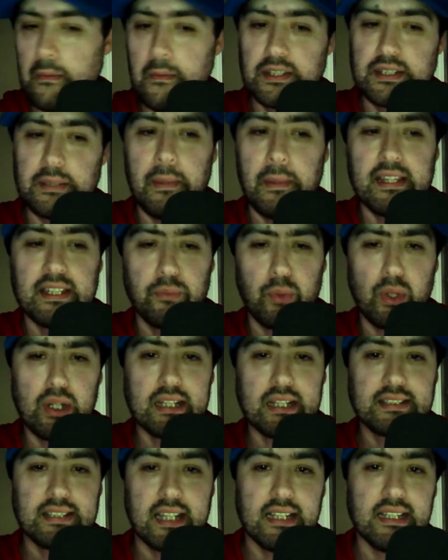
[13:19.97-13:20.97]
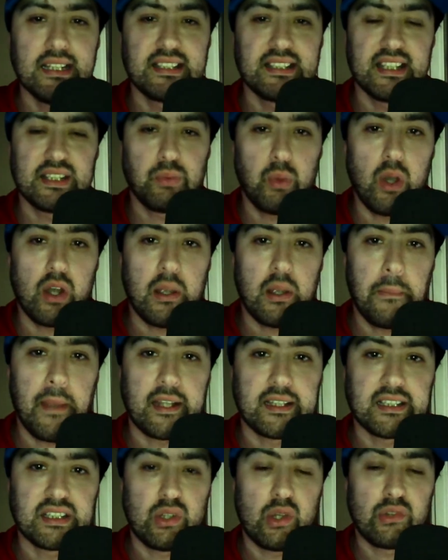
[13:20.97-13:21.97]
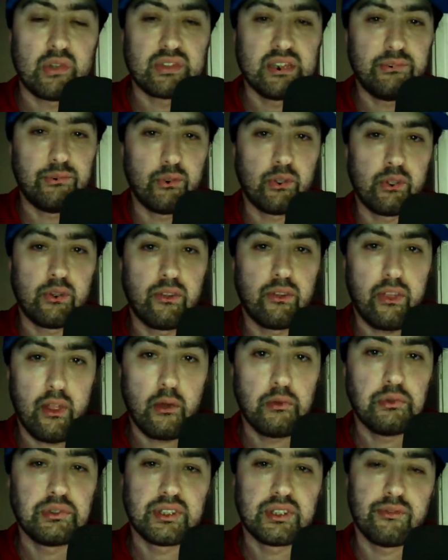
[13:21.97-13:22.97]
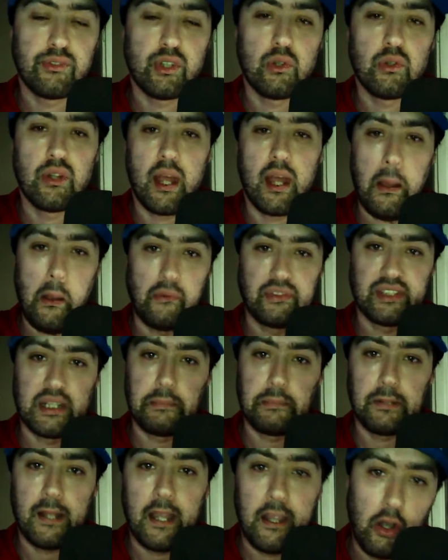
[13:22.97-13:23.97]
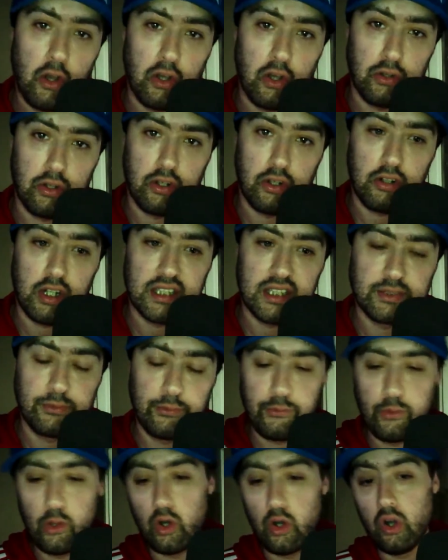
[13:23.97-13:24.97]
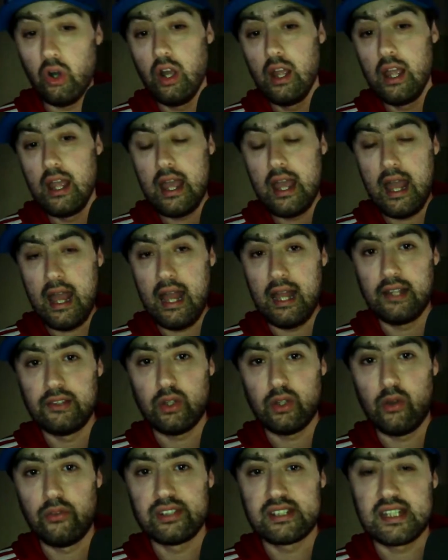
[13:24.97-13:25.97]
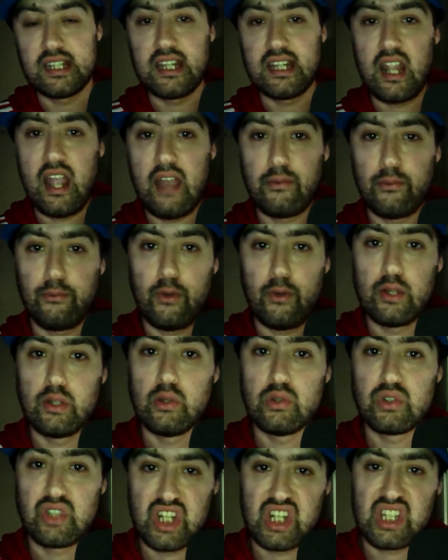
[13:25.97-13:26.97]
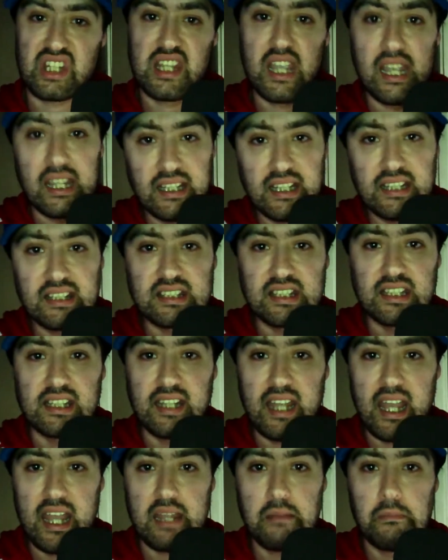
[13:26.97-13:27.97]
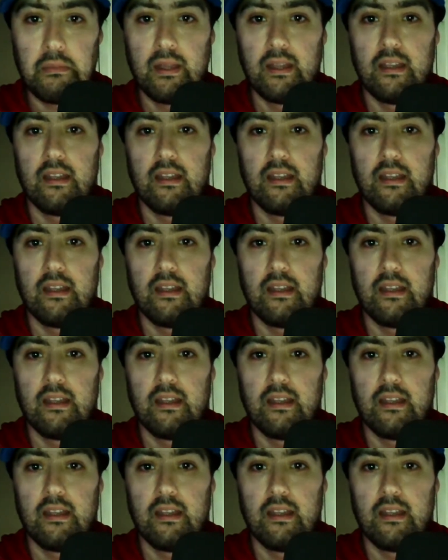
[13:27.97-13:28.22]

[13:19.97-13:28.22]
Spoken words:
so basically what they're saying is this welcome pack is obviously for those of you that obviously play Horizon 4, and obviously you have a friend who's just getting into the game,